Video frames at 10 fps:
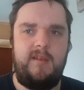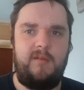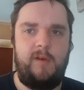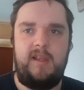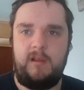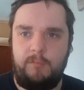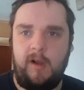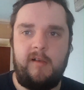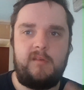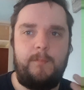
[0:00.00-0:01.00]
way it
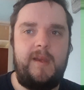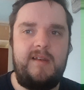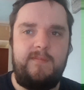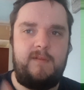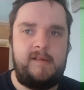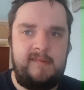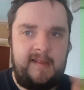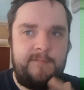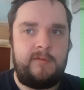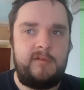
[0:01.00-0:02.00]
works, the better friend
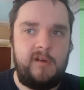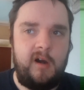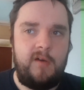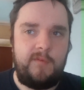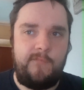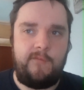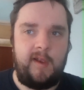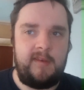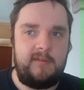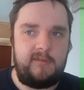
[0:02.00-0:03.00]
level you are with
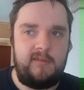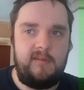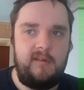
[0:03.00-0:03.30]
friends,